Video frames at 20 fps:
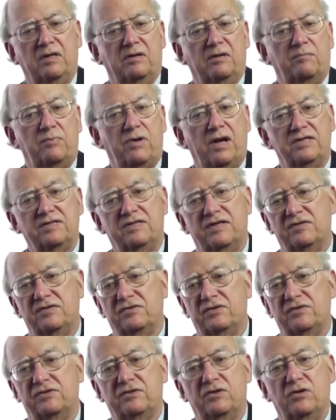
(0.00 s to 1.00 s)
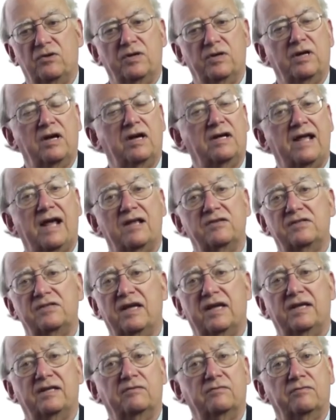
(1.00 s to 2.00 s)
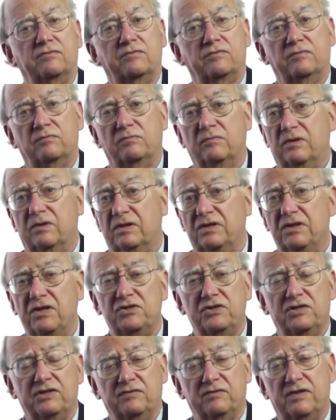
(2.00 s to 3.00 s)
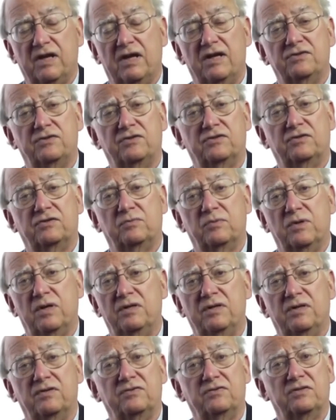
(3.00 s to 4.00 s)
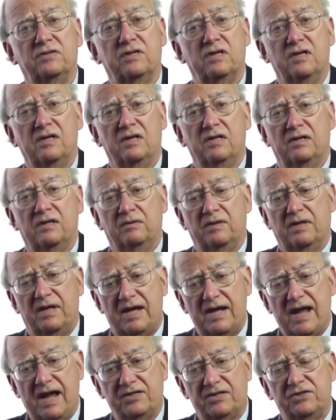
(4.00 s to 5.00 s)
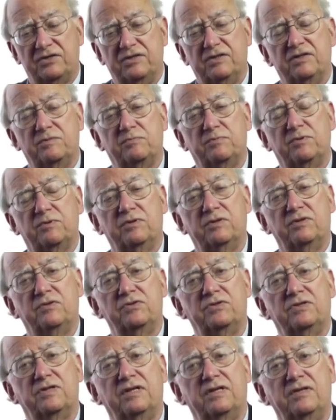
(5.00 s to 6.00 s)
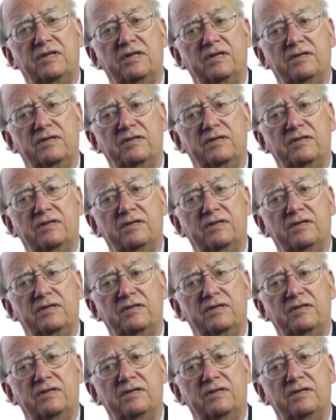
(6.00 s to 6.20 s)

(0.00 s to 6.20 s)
processors going on outside of initially of conscious awareness, an action is produced, and then